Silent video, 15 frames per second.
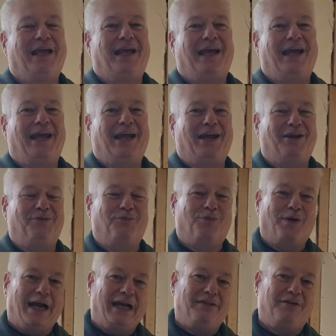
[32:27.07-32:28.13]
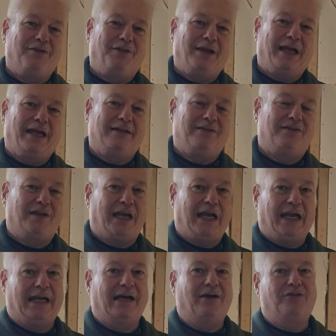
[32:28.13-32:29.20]
And rather than
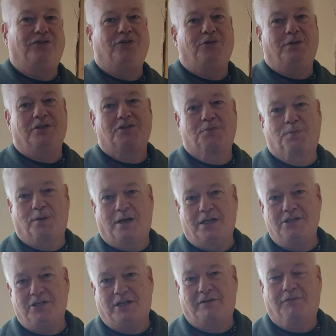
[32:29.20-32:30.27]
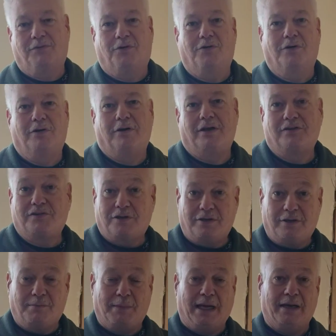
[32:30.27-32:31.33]
saying I'll do this project for a
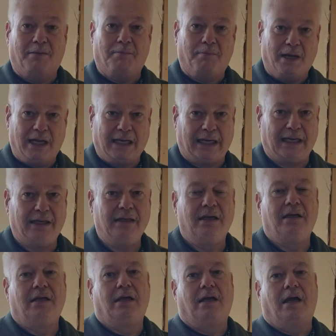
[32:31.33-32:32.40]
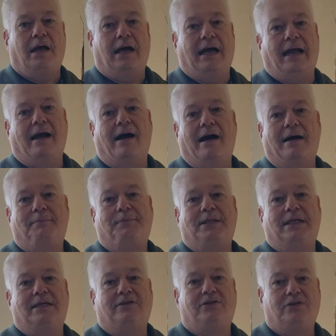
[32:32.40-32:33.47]
certain amount of money, I
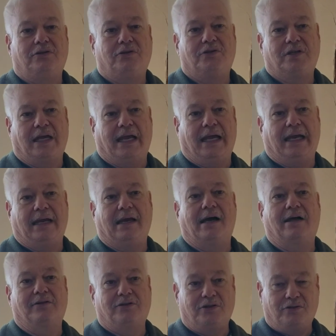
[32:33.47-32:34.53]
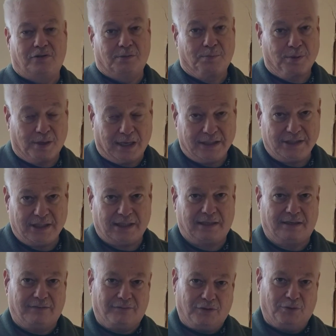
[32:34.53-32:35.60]
opted to say I'll do the project
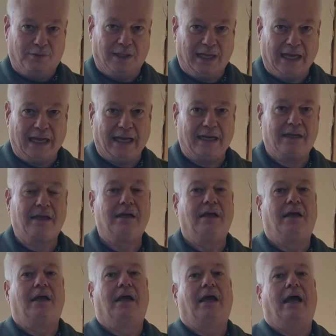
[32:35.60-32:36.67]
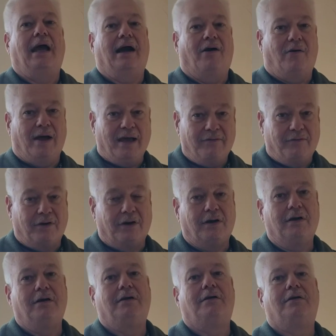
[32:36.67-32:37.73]
if you like.
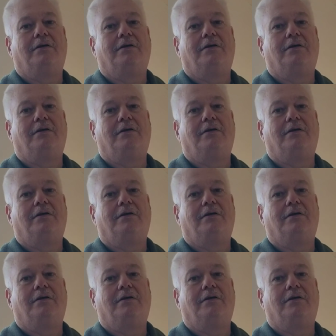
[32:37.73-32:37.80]
However,